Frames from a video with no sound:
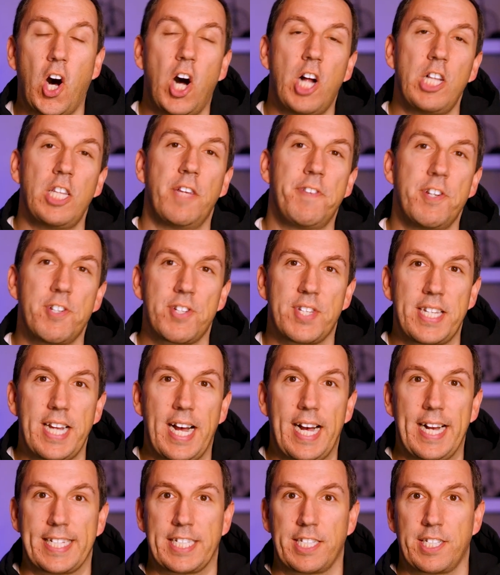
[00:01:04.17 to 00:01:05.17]
all of your
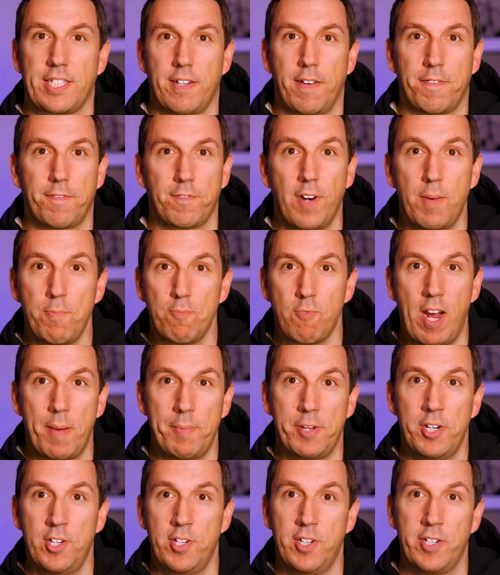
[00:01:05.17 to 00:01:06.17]
stocks from
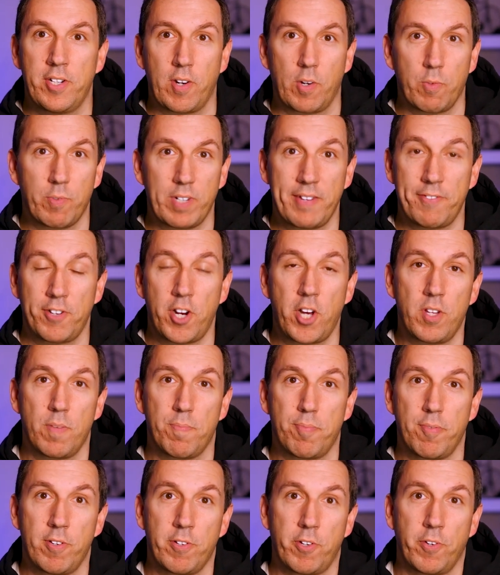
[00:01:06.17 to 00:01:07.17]
Robinhood or whatever other
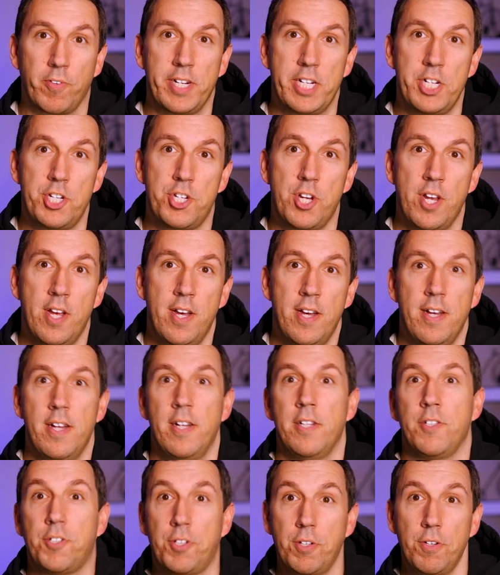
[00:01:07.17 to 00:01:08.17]
brokerage
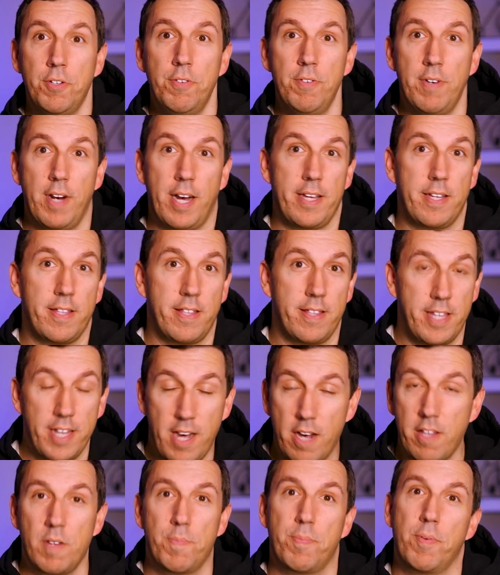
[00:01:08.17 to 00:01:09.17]
to the
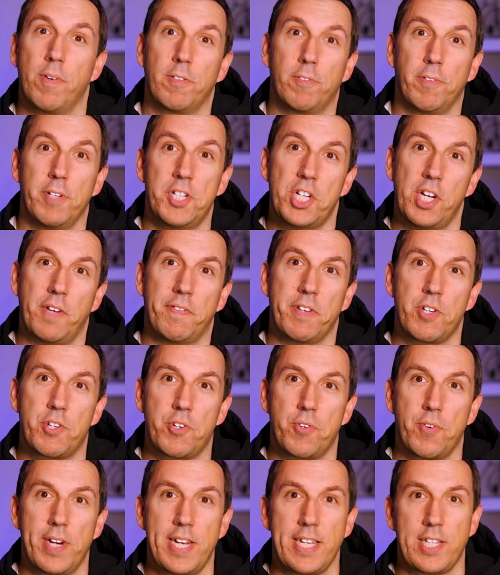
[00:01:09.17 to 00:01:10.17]
other brokerage of your
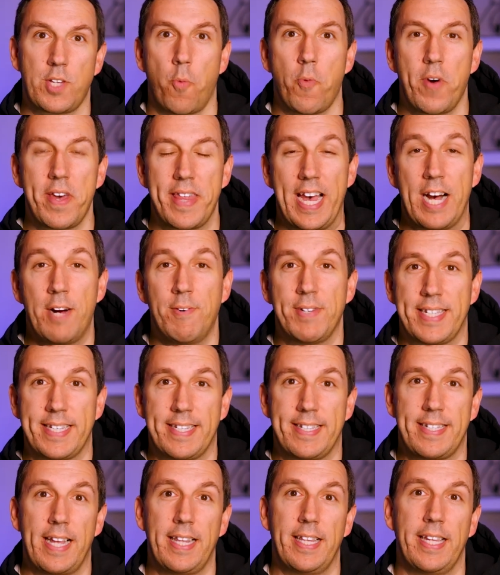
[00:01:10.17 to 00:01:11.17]
choice without
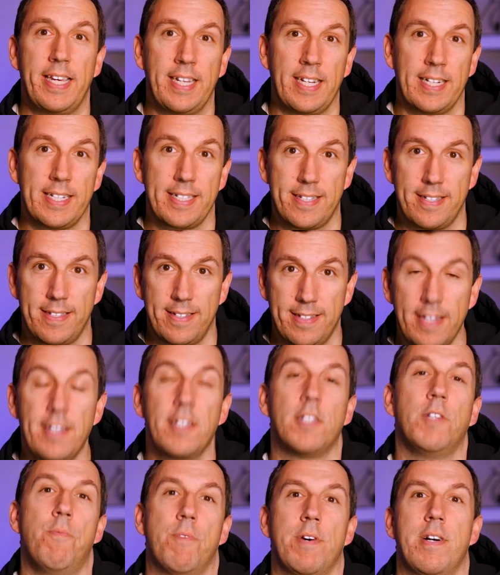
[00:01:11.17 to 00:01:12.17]
selling a
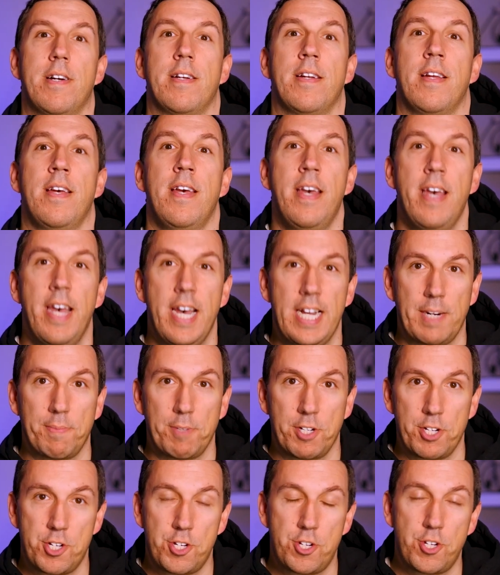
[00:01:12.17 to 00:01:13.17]
single one. And I'm
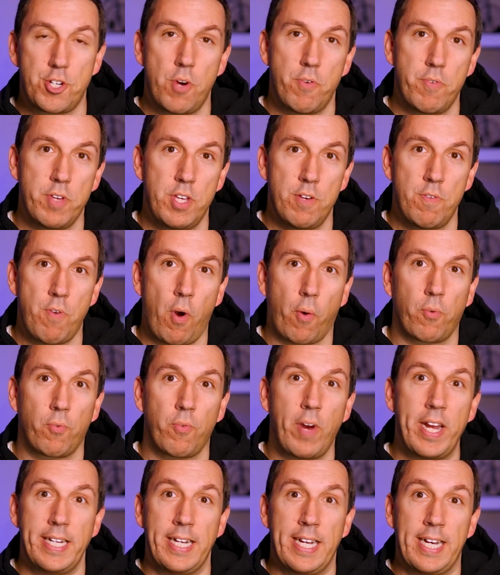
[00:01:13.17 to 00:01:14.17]
gonna show you
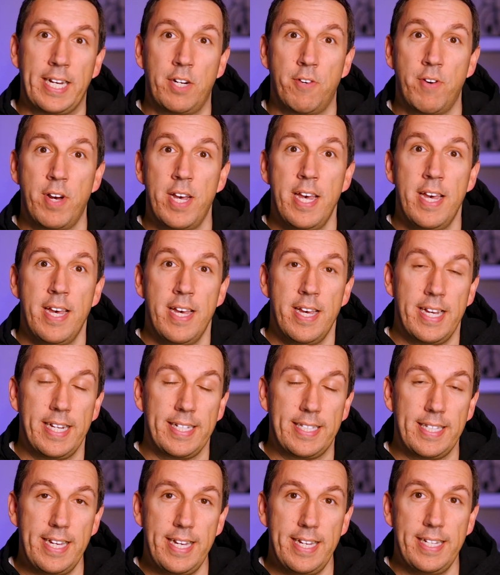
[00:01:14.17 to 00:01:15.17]
right now.
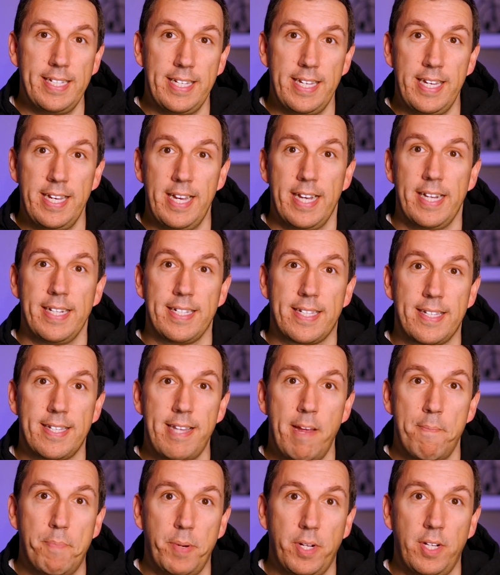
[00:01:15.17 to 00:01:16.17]
It's easy, it's
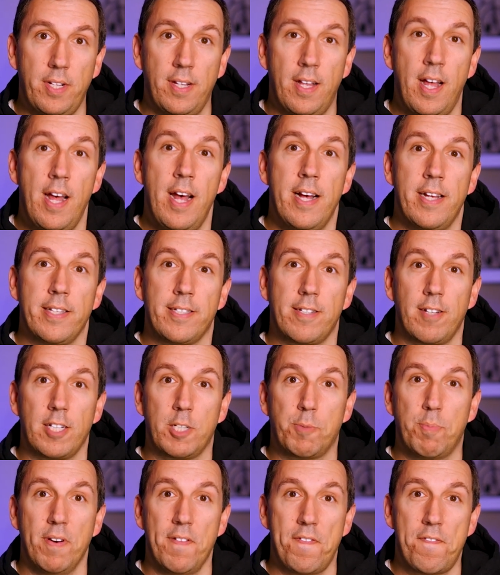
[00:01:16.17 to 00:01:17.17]
simple. So
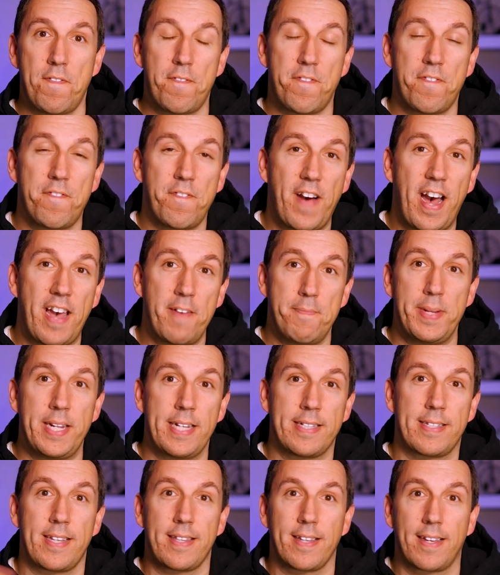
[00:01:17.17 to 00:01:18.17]
let's put five
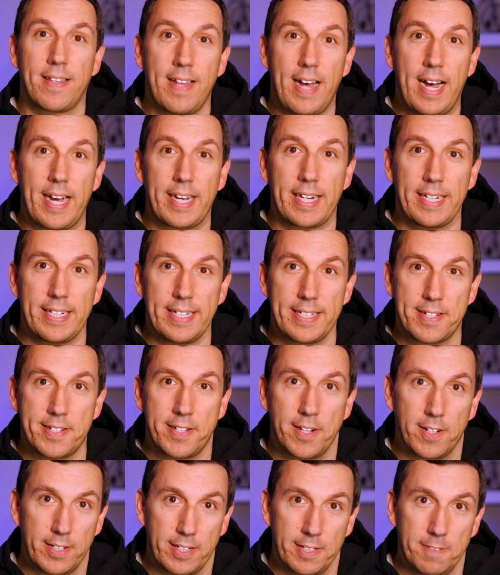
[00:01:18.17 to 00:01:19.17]
minutes on the clock and get
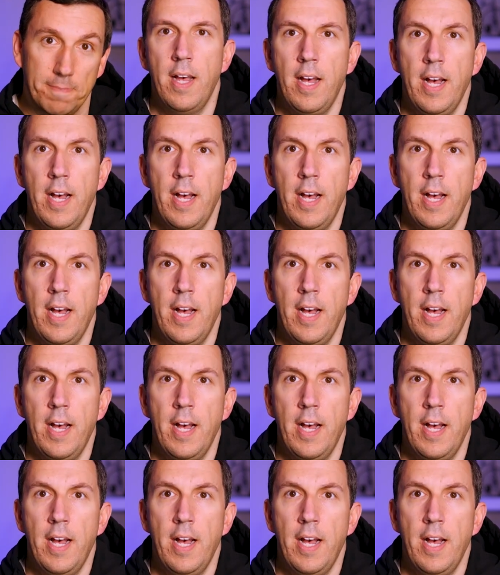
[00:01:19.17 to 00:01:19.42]
started.